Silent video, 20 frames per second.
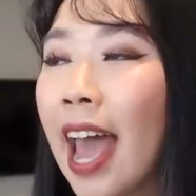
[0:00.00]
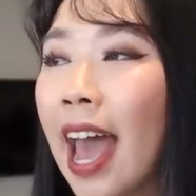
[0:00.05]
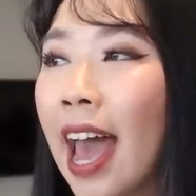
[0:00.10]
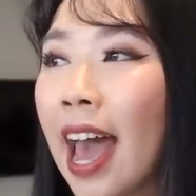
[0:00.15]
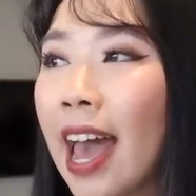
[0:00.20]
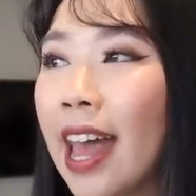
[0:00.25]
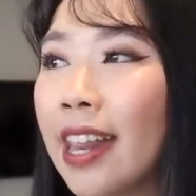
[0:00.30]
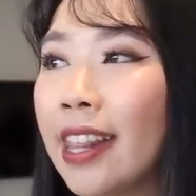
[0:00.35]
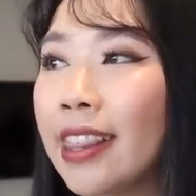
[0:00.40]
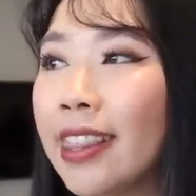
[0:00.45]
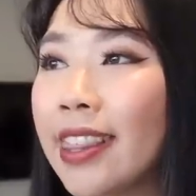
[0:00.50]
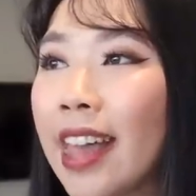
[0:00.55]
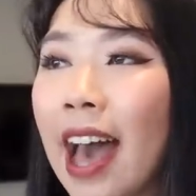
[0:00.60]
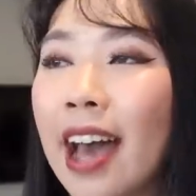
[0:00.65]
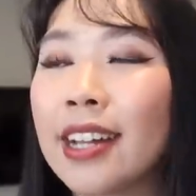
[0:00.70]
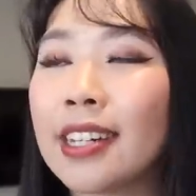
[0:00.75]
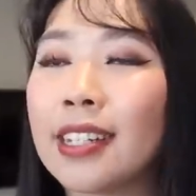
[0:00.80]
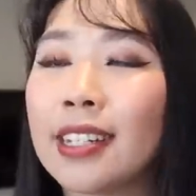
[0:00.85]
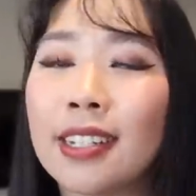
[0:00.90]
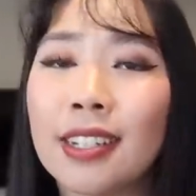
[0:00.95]
and
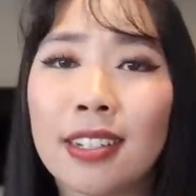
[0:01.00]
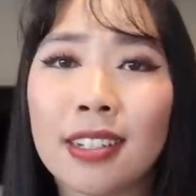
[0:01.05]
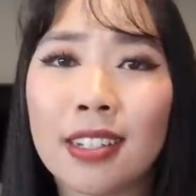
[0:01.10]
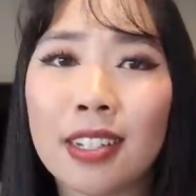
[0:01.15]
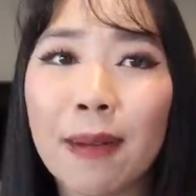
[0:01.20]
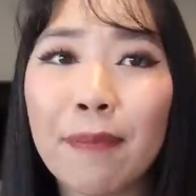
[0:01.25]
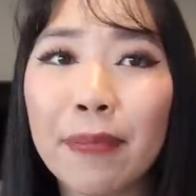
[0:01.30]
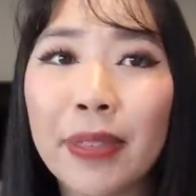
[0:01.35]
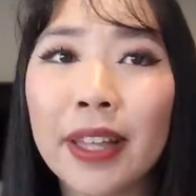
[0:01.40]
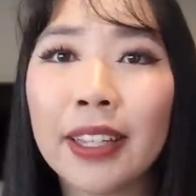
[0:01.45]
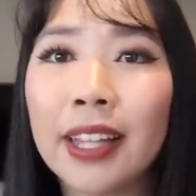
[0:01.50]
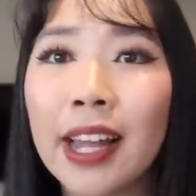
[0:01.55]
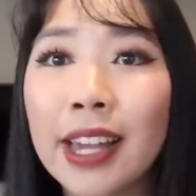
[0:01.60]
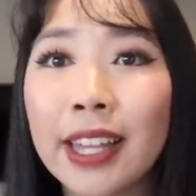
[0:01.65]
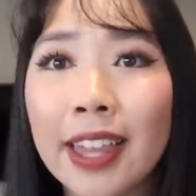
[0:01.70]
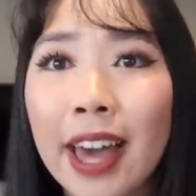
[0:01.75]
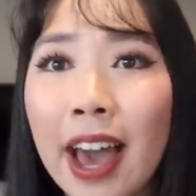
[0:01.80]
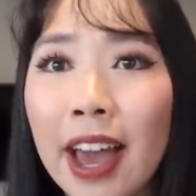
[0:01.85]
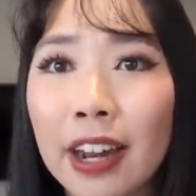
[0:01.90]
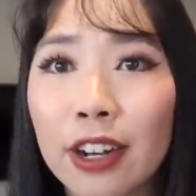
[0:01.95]
that something
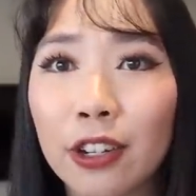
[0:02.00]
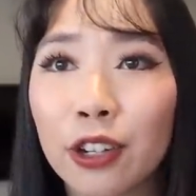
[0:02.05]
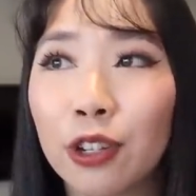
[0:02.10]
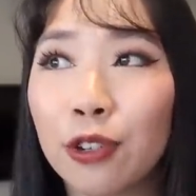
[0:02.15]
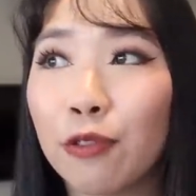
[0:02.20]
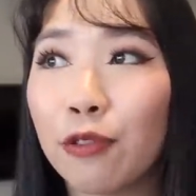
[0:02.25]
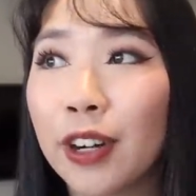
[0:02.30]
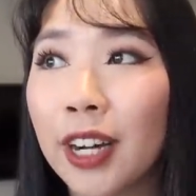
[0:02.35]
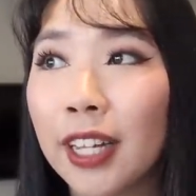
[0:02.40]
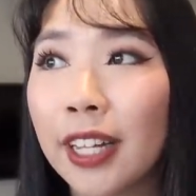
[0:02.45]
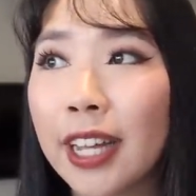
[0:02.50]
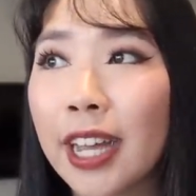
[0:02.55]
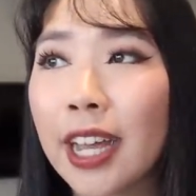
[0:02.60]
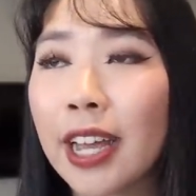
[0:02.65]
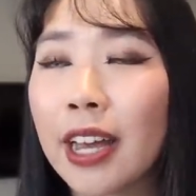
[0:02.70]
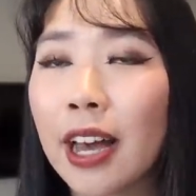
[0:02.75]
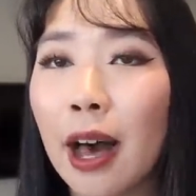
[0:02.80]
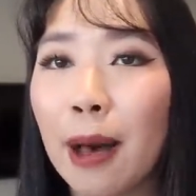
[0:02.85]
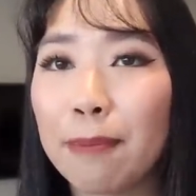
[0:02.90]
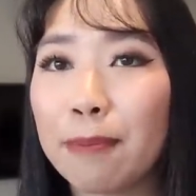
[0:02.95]
like that could
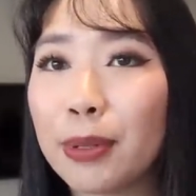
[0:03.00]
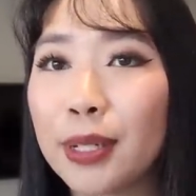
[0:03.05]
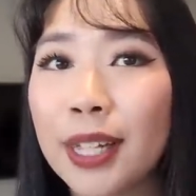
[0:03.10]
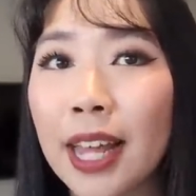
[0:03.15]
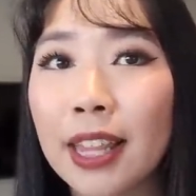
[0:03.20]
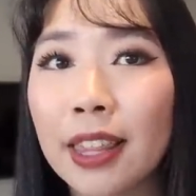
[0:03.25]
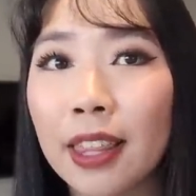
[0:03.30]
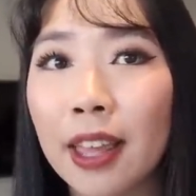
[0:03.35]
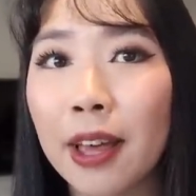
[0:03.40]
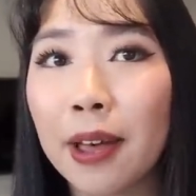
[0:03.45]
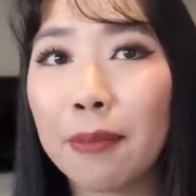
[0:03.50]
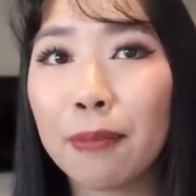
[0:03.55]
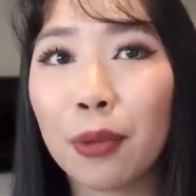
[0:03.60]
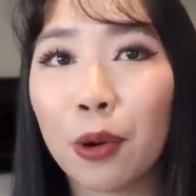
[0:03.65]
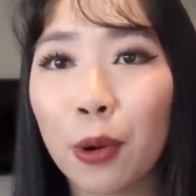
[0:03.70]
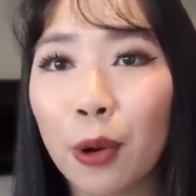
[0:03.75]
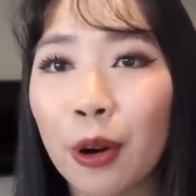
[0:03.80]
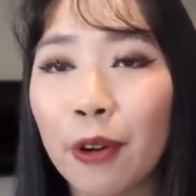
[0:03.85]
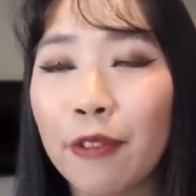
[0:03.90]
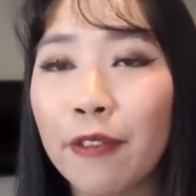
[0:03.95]
really upset them
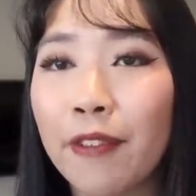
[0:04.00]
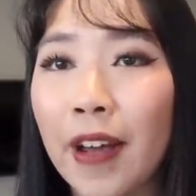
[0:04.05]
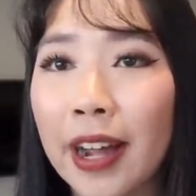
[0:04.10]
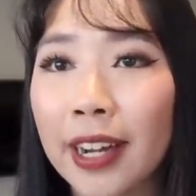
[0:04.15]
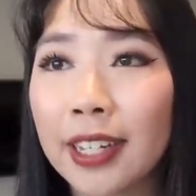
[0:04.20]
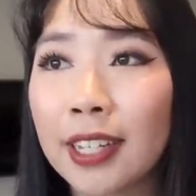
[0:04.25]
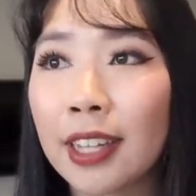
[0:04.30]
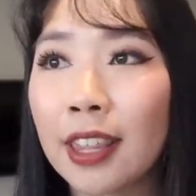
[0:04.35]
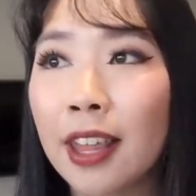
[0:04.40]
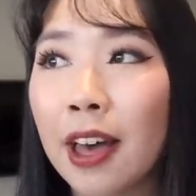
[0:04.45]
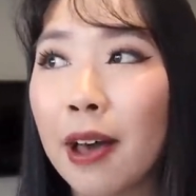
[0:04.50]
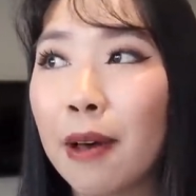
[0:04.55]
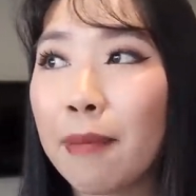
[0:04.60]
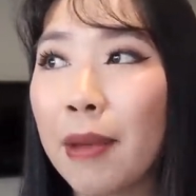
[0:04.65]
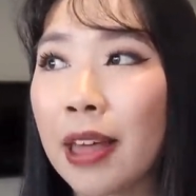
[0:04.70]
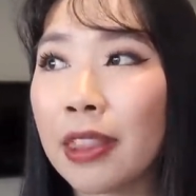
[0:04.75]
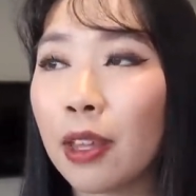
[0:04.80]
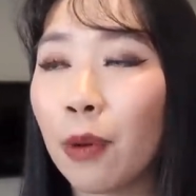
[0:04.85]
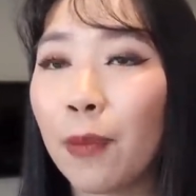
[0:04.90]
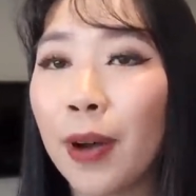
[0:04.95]
or affect them and the